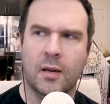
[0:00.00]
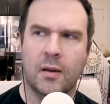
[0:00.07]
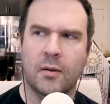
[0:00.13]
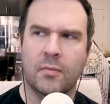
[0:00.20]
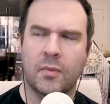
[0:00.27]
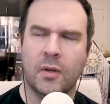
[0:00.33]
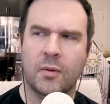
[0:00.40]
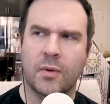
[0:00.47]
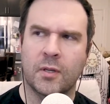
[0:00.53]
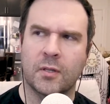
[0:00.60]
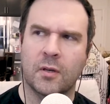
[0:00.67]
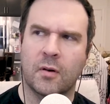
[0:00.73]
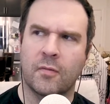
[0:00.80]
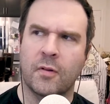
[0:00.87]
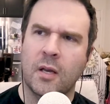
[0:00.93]
And I'm thinking to
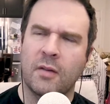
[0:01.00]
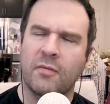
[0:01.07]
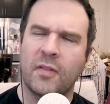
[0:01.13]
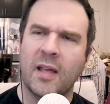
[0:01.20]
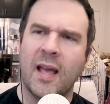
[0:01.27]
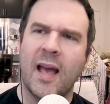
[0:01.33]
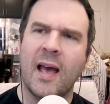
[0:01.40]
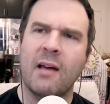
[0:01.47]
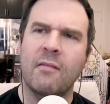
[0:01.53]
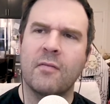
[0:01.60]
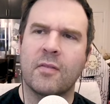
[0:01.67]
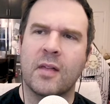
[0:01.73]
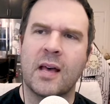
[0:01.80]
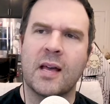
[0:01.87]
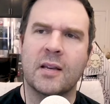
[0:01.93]
myself, if they have
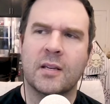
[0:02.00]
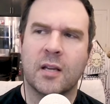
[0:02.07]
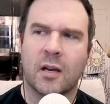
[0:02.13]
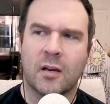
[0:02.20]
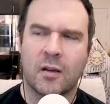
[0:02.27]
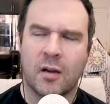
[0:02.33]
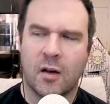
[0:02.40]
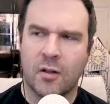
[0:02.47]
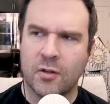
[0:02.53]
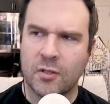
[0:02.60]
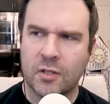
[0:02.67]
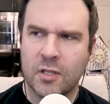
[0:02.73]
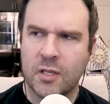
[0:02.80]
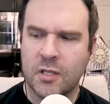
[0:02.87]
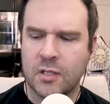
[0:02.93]
that
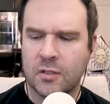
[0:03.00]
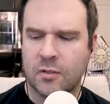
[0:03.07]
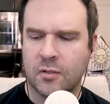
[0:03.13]
technology